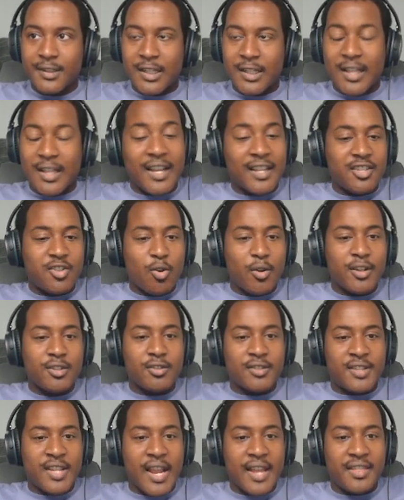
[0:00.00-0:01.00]
Like, it's so
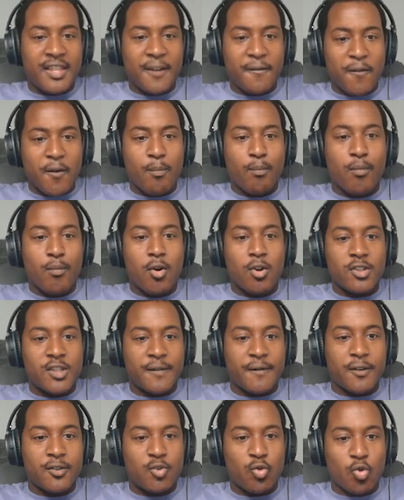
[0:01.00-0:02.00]
interesting. I think for most
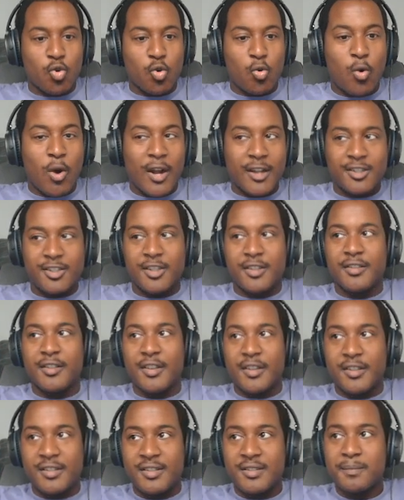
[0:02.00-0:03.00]
of us who are watching
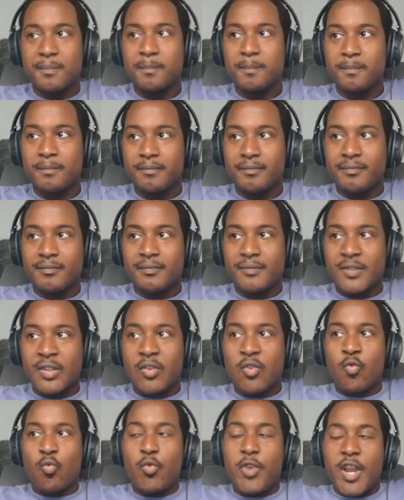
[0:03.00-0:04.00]
this,
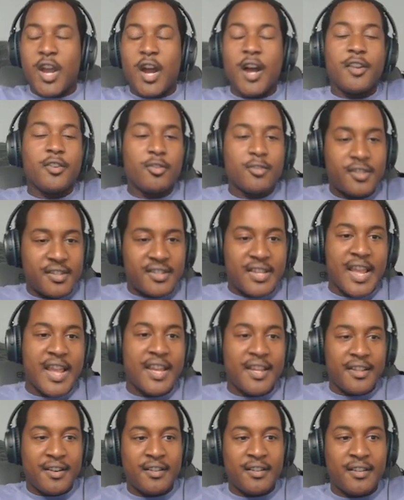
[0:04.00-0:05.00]
we
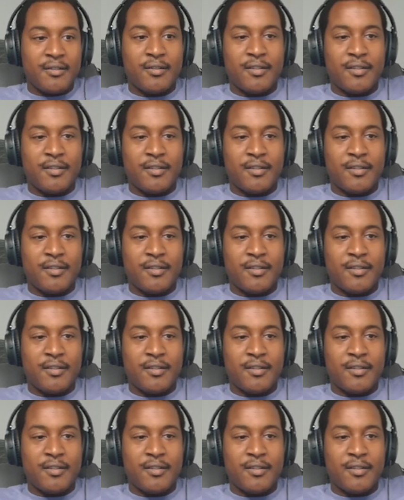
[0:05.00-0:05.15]
understand